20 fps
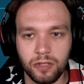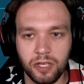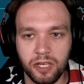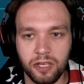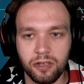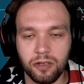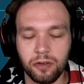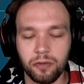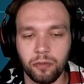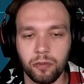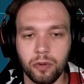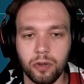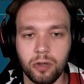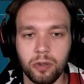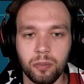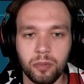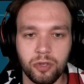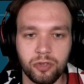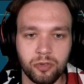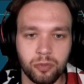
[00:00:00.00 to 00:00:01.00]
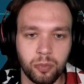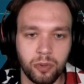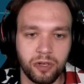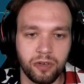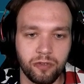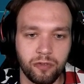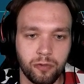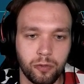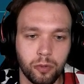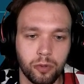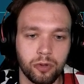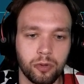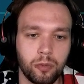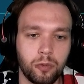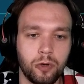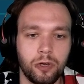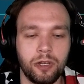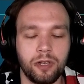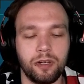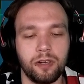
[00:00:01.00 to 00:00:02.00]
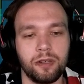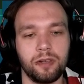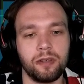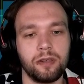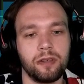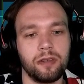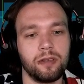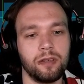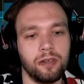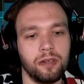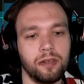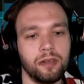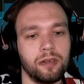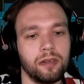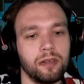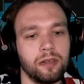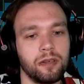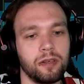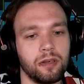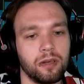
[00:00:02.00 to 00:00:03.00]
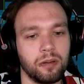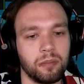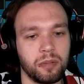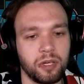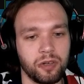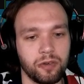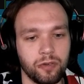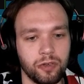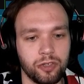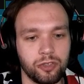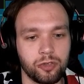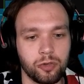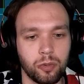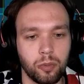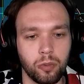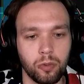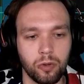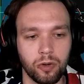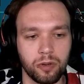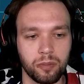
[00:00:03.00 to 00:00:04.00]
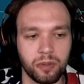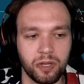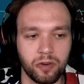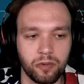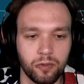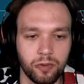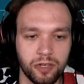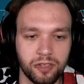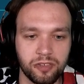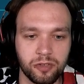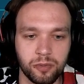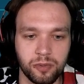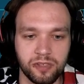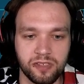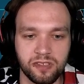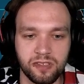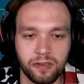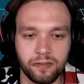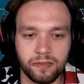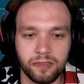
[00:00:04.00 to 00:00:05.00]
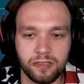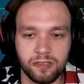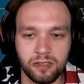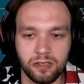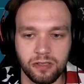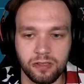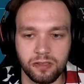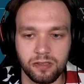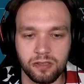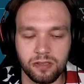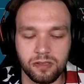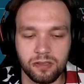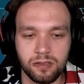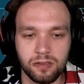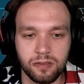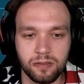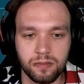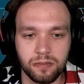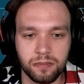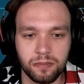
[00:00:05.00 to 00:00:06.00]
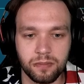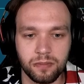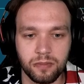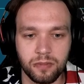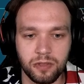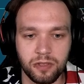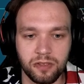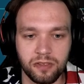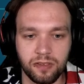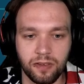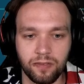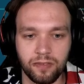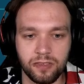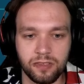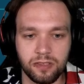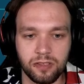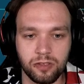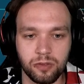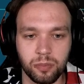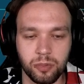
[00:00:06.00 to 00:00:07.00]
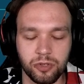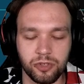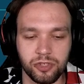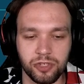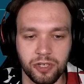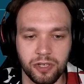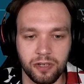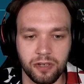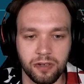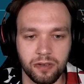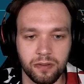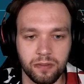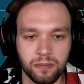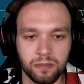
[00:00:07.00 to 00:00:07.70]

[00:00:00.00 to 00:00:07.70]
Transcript: I could have almost went 4-to-1 on my risk reward. My risk was 7 cents. 7 cents per share.